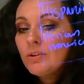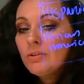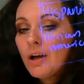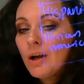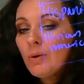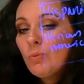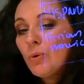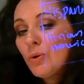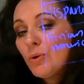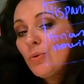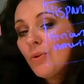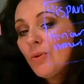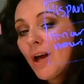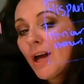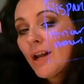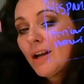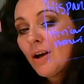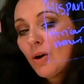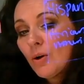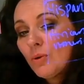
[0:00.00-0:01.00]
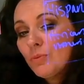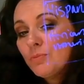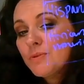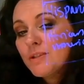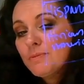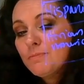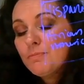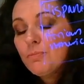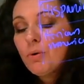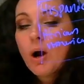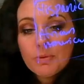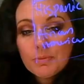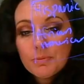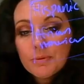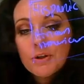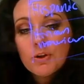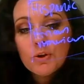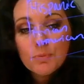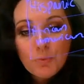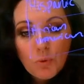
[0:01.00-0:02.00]
I wonder who that helps.
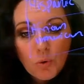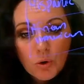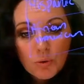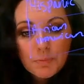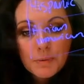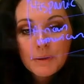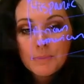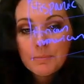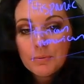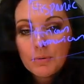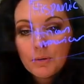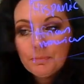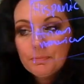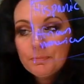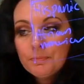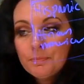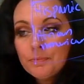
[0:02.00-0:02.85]
Probably your poor people.